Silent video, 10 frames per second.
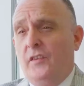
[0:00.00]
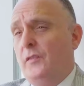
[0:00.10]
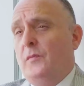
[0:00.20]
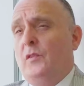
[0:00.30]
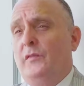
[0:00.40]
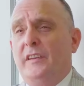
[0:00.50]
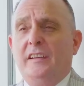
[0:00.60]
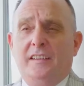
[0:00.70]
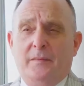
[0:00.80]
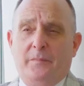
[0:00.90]

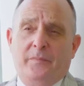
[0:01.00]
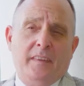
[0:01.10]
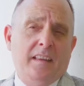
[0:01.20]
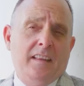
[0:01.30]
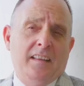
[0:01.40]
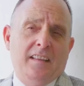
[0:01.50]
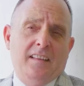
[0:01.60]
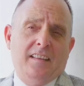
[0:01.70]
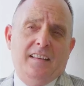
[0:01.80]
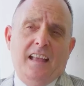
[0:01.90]
removing
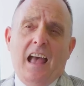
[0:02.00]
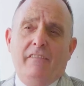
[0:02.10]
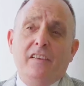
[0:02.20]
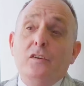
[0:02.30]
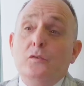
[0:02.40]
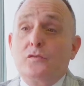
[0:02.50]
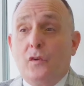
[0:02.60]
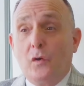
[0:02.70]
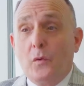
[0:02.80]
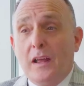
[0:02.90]
avenues
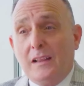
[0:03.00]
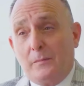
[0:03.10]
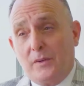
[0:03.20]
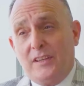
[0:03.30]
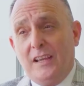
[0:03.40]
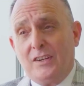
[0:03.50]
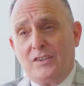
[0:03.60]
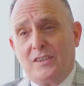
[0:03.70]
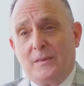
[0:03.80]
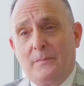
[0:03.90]
for wealth
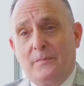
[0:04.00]
protection,